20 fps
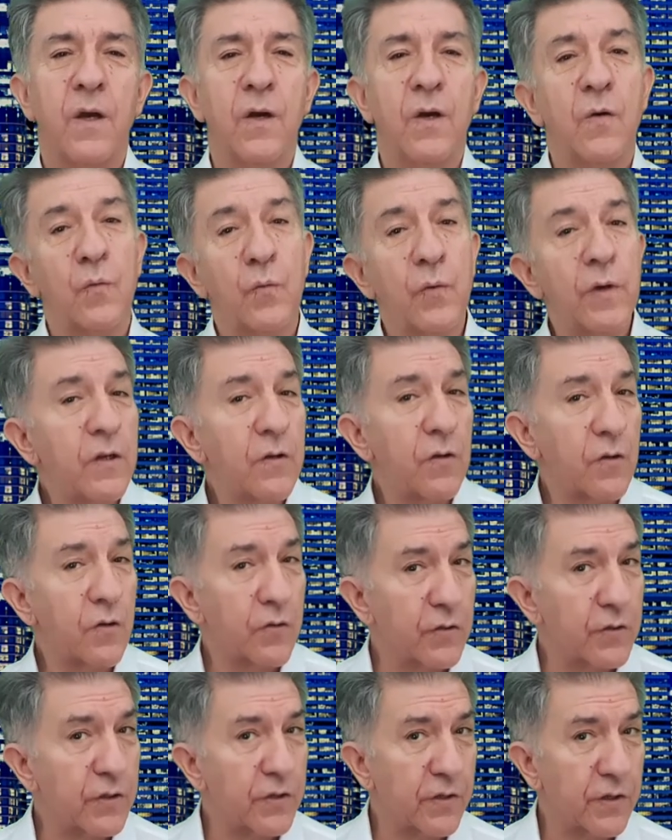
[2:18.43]
We no
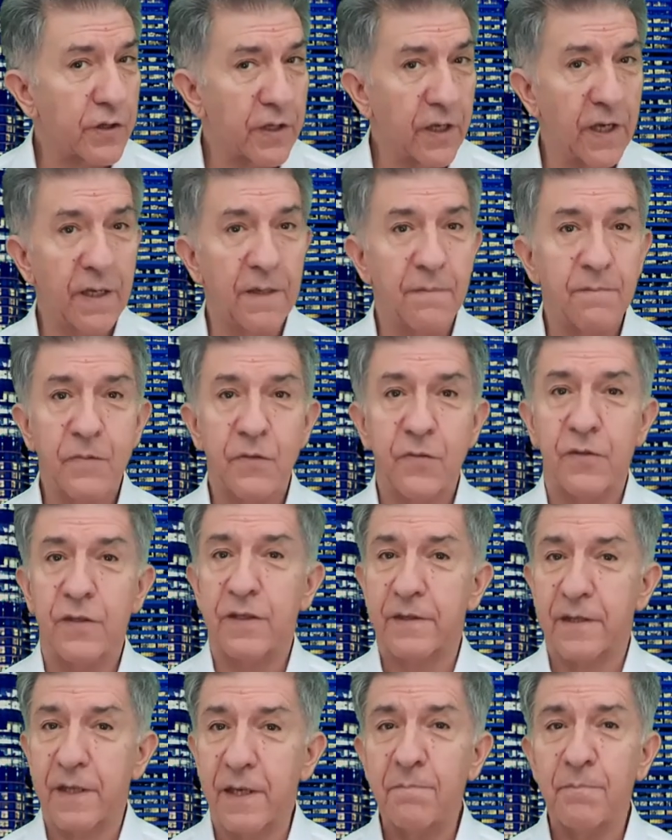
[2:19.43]
longer came to
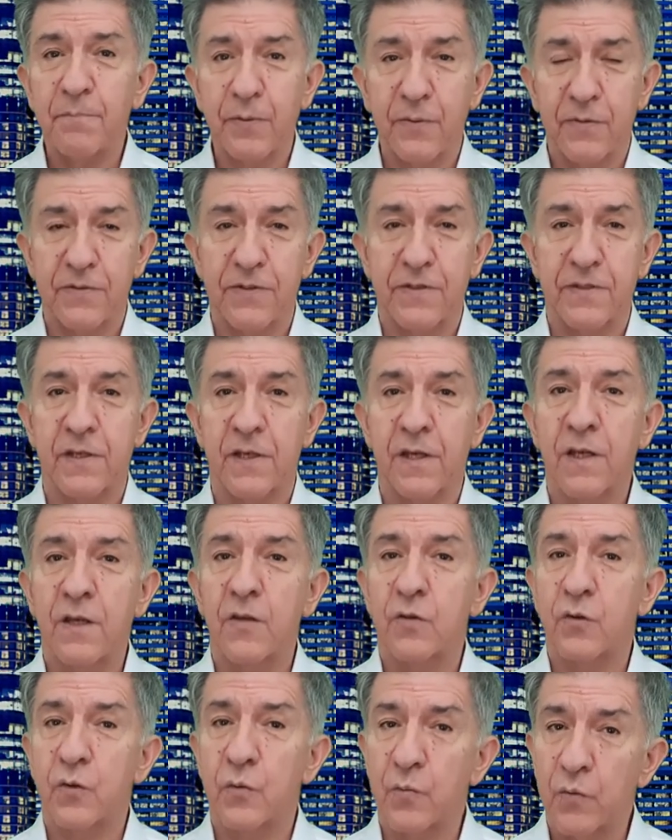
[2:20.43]
the temples
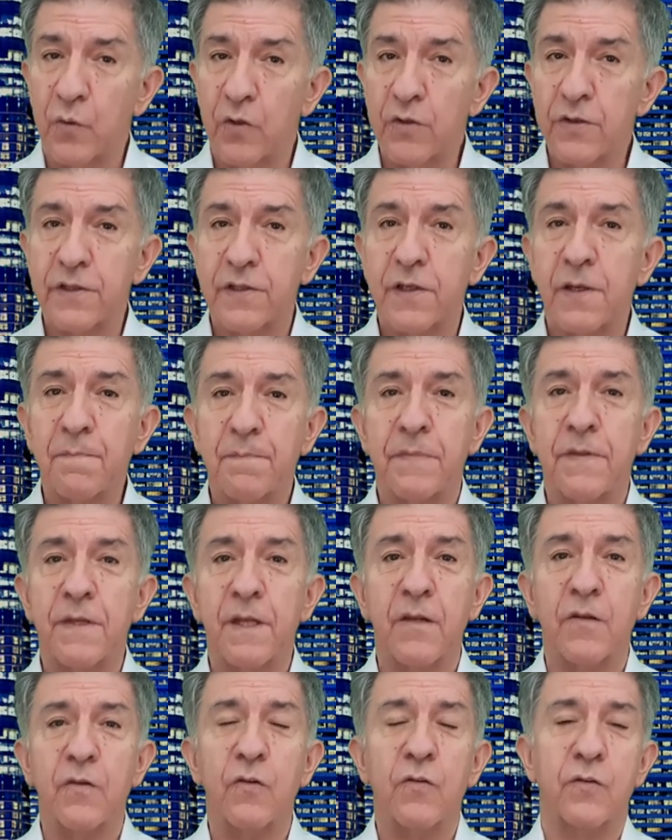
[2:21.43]
to worship
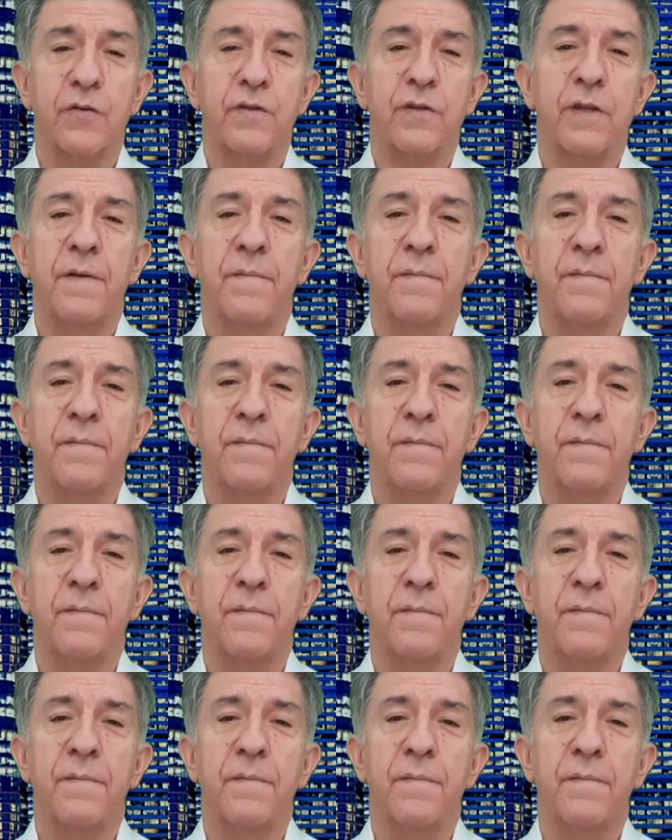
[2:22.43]
the Lord,